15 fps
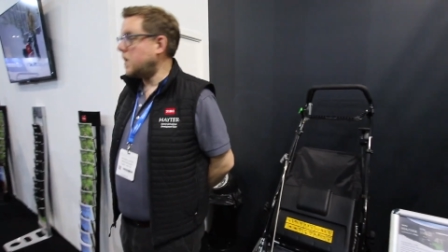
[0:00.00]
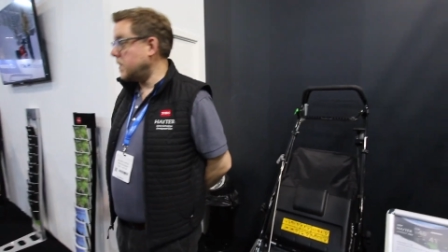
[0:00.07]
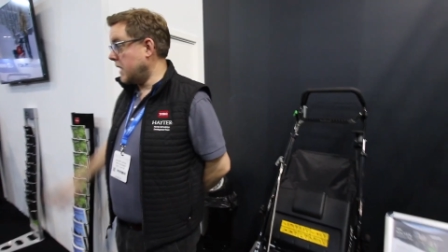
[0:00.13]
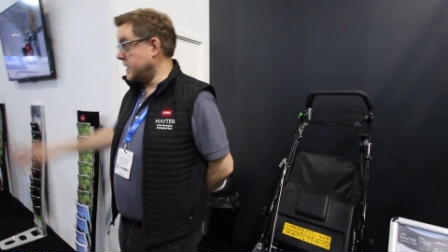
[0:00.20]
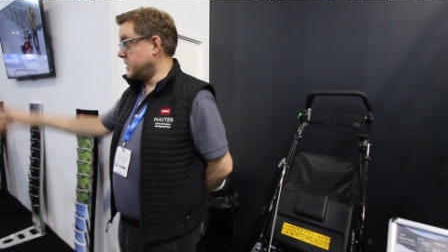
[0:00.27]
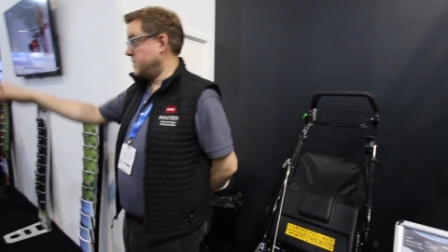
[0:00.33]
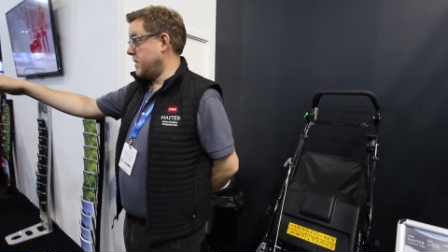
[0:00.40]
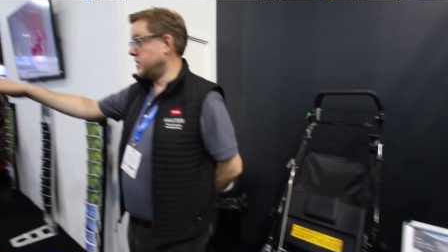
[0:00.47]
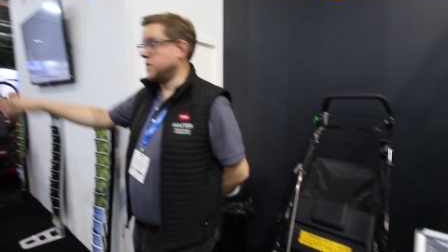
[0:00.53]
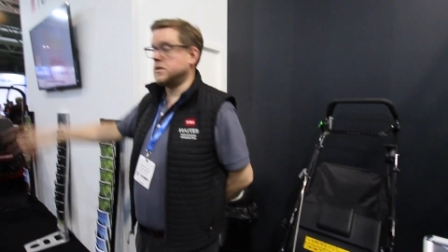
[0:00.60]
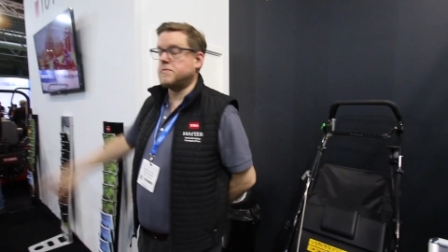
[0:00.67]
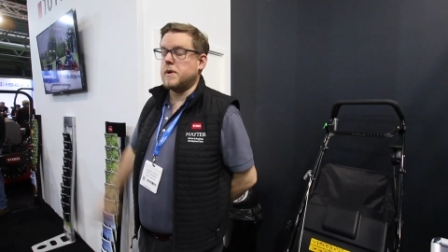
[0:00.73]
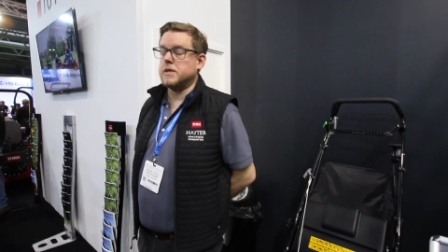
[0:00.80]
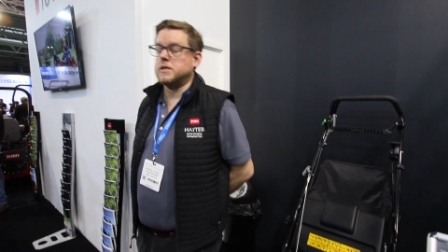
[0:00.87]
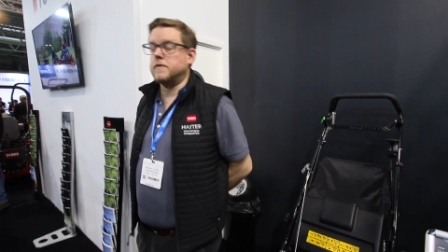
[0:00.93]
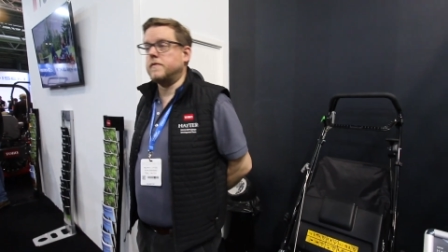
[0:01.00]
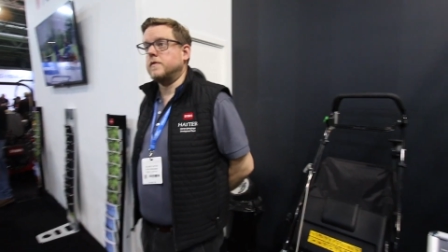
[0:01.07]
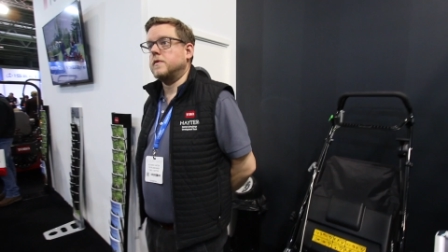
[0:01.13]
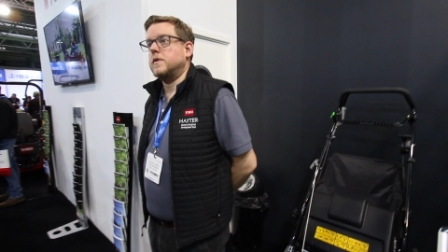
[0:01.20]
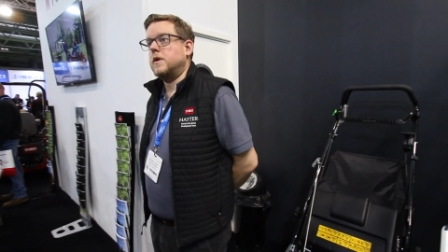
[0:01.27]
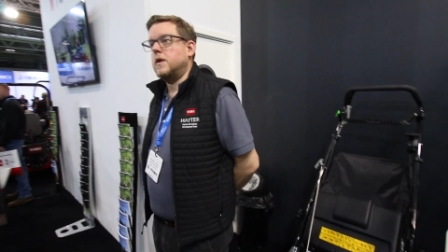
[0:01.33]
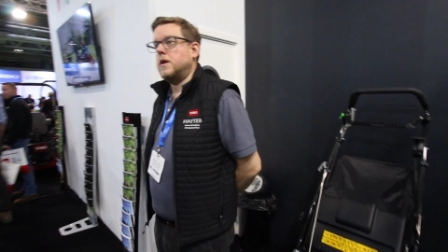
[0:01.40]
That's the most expensive.
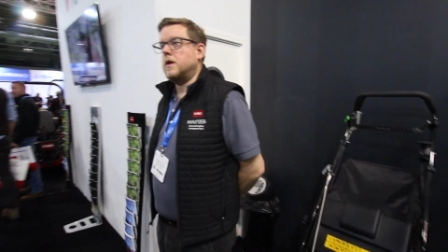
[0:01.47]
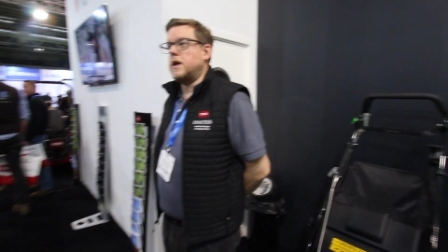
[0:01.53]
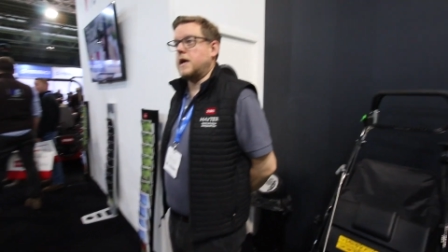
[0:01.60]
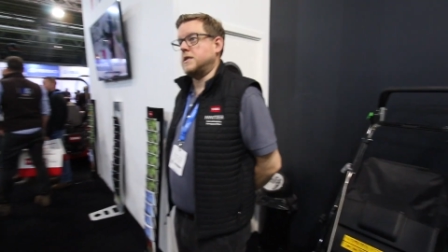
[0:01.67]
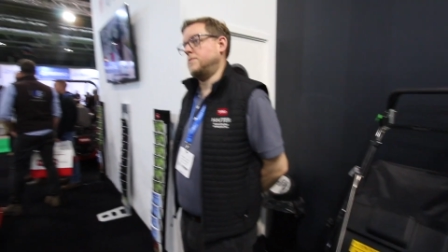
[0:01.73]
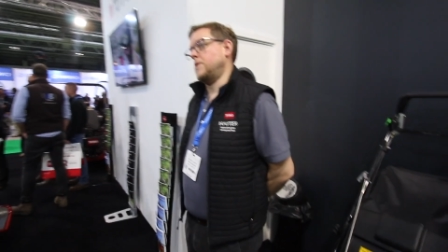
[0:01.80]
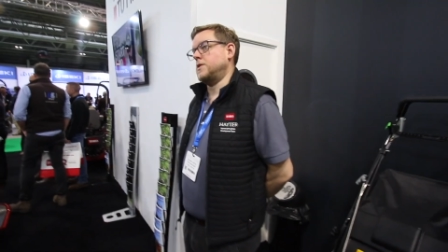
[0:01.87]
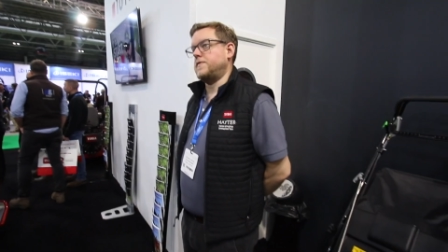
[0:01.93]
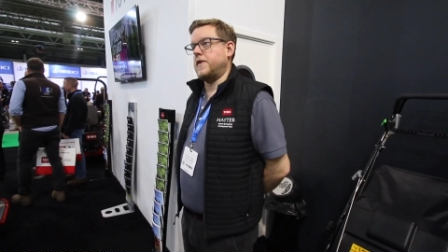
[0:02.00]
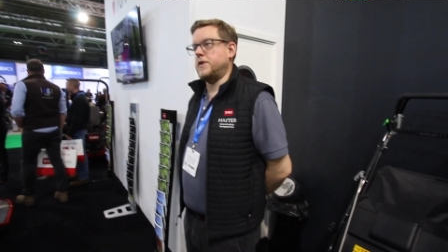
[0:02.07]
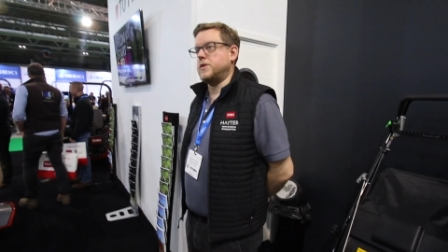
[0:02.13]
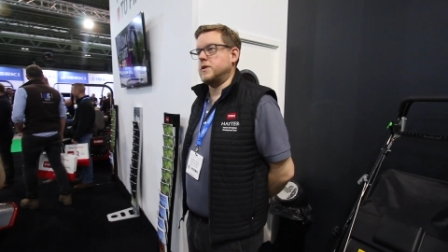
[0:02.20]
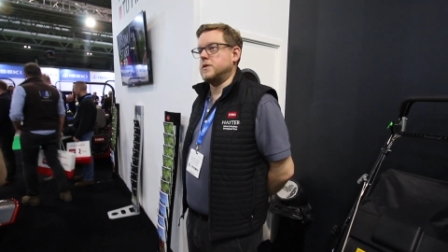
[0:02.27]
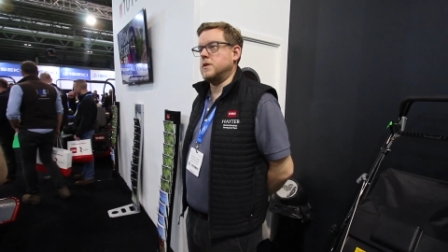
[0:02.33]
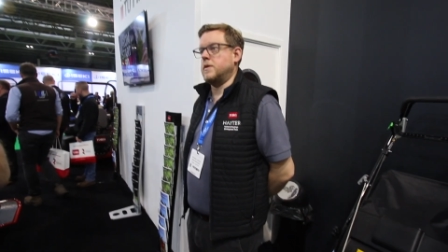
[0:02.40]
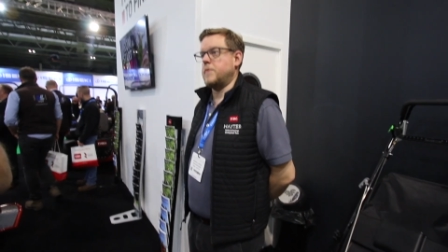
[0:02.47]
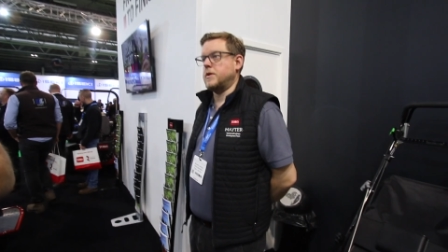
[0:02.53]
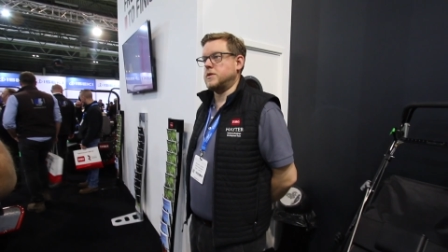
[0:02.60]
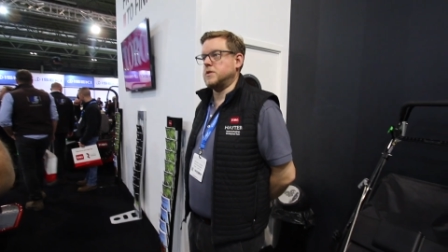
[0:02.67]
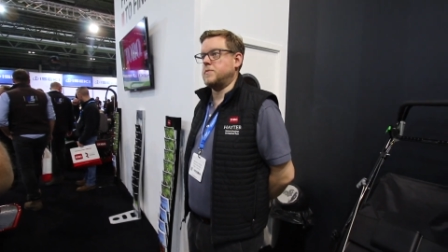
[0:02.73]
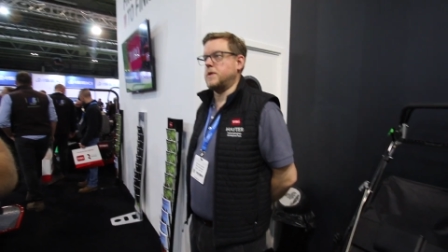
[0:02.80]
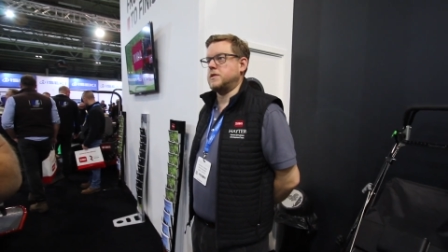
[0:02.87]
It has the most features and the
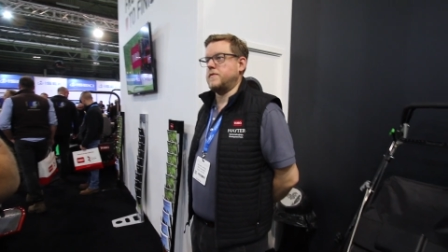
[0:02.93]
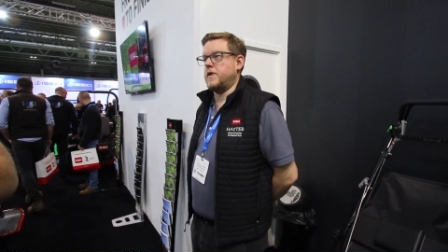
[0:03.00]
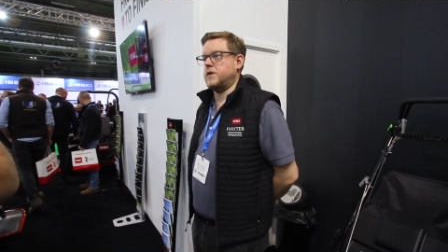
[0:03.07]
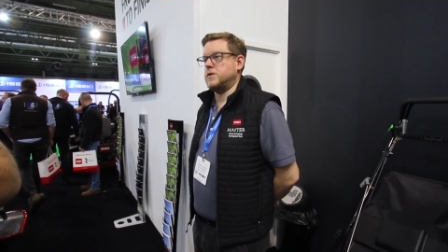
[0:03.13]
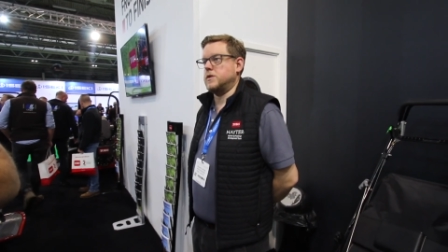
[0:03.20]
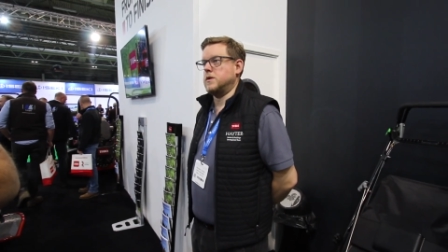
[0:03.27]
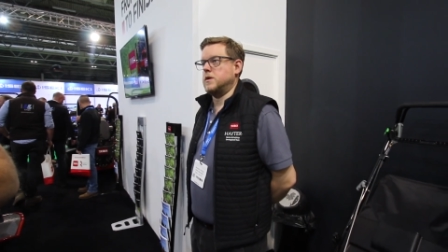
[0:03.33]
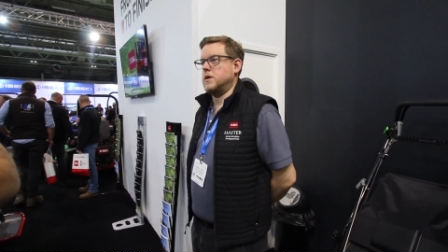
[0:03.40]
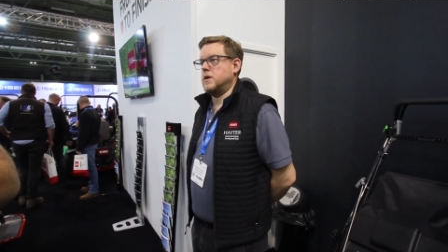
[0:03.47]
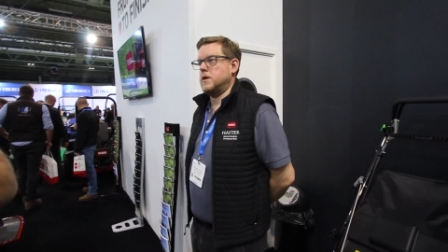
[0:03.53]
most expensive engine.